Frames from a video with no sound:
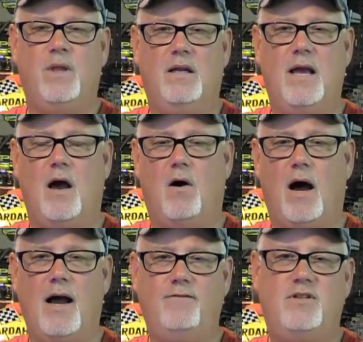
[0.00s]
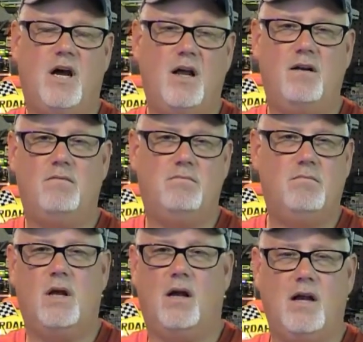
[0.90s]
Now, I've done
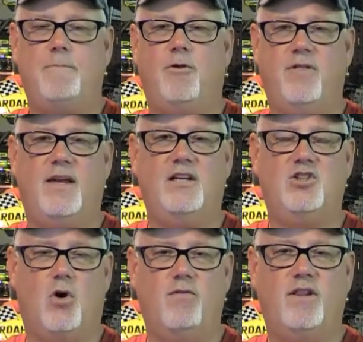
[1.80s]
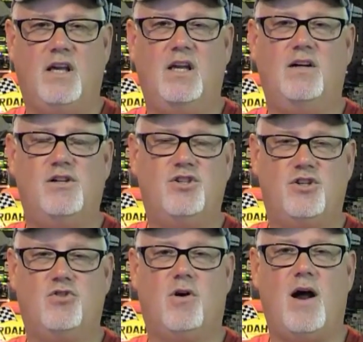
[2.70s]
a couple things over the years
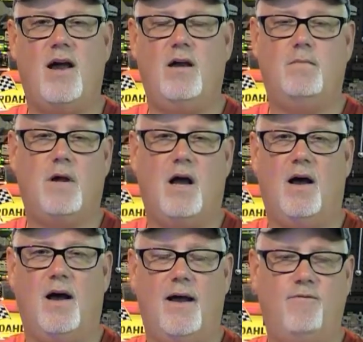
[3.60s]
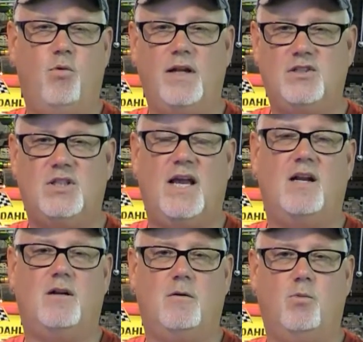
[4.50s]
to try them. I've wet
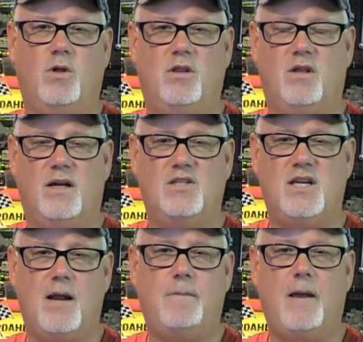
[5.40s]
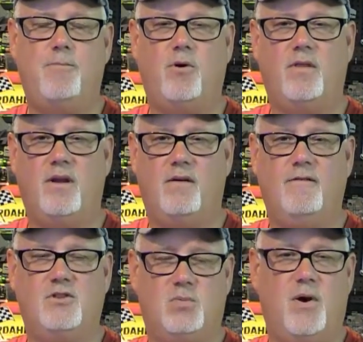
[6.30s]
sanded them with sandpaper and
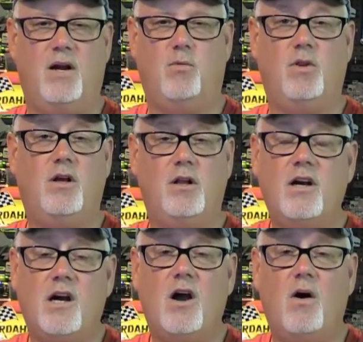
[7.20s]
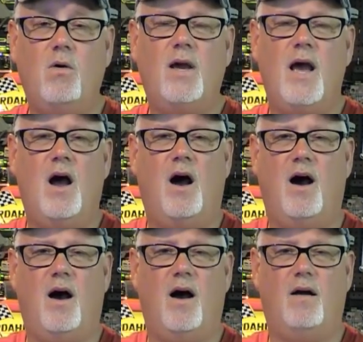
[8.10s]
then sprayed them with clear coat.
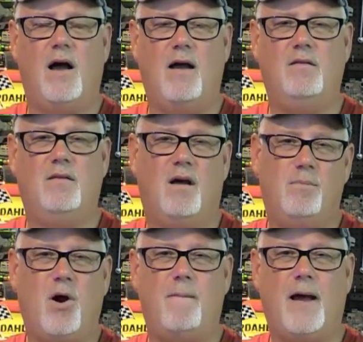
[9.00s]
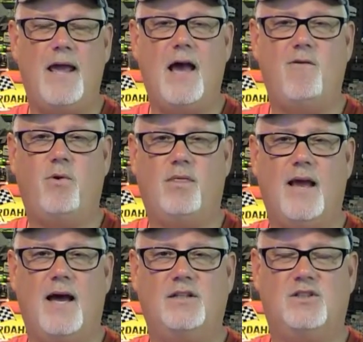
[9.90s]
The problem I have with
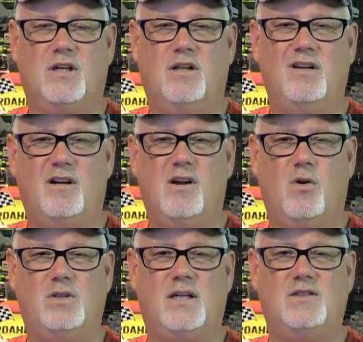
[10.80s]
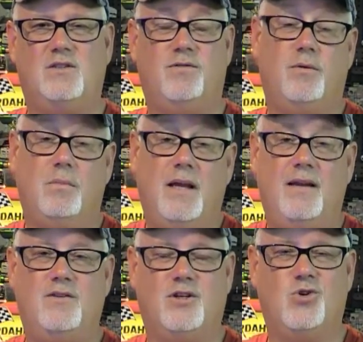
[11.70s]
that is the clear coat tends for
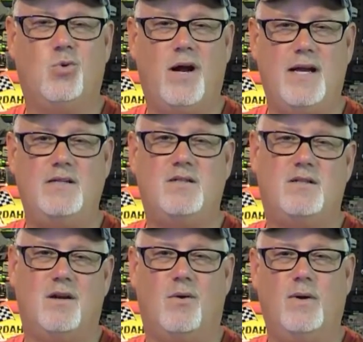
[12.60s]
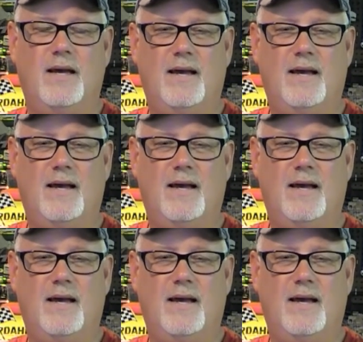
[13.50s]
me to craze, so